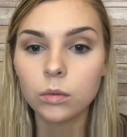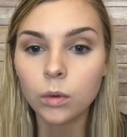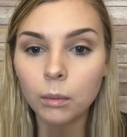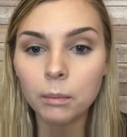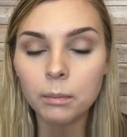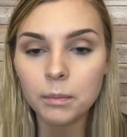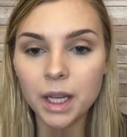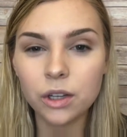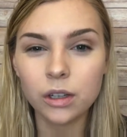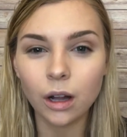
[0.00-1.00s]
will
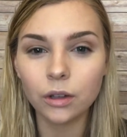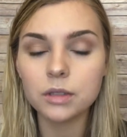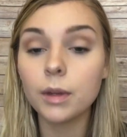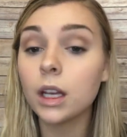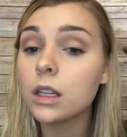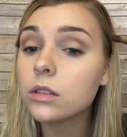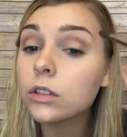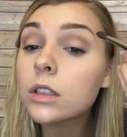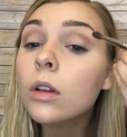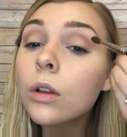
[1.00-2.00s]
make your colors muddy. So
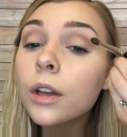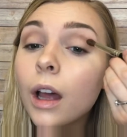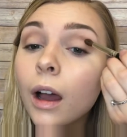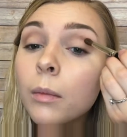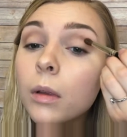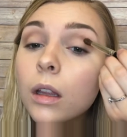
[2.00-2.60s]
just hold it up.